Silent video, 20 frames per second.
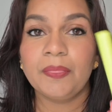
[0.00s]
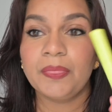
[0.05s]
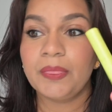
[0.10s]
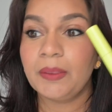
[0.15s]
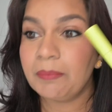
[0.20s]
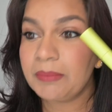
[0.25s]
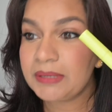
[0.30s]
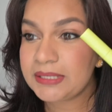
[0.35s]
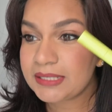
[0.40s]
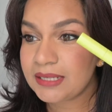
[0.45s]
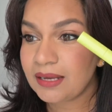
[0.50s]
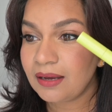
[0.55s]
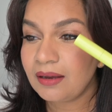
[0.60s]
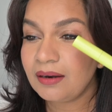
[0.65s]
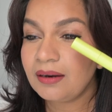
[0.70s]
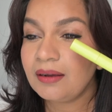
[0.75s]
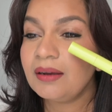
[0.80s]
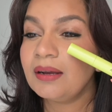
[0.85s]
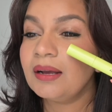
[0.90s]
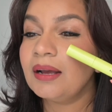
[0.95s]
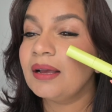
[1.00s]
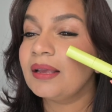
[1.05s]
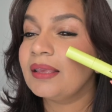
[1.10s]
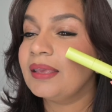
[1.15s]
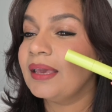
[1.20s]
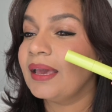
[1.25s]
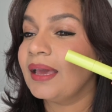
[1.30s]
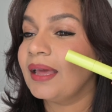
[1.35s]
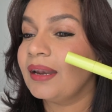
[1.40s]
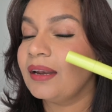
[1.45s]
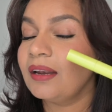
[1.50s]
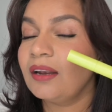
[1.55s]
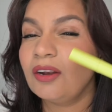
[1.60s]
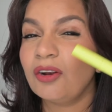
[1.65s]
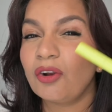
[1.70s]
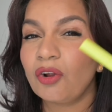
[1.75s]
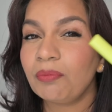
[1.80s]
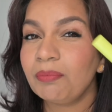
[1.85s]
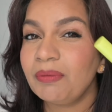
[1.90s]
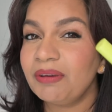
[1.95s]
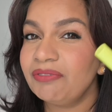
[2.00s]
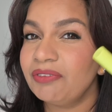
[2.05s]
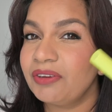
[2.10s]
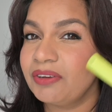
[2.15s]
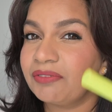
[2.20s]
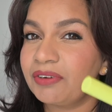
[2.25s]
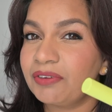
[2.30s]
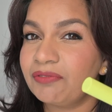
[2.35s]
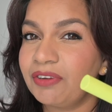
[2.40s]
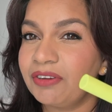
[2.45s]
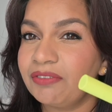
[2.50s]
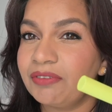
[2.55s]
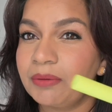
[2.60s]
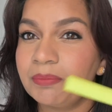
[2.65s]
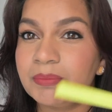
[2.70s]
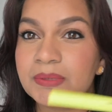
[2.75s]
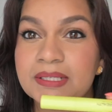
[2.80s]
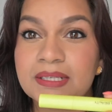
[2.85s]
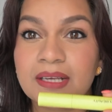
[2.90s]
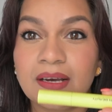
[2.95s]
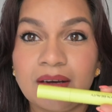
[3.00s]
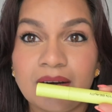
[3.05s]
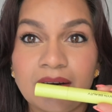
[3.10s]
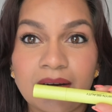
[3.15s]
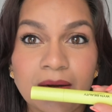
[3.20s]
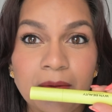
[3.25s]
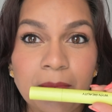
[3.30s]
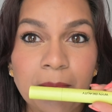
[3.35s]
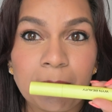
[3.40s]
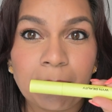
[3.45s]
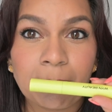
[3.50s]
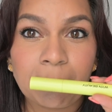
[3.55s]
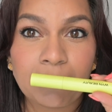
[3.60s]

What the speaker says: The mascara, again, not my favorite mascara.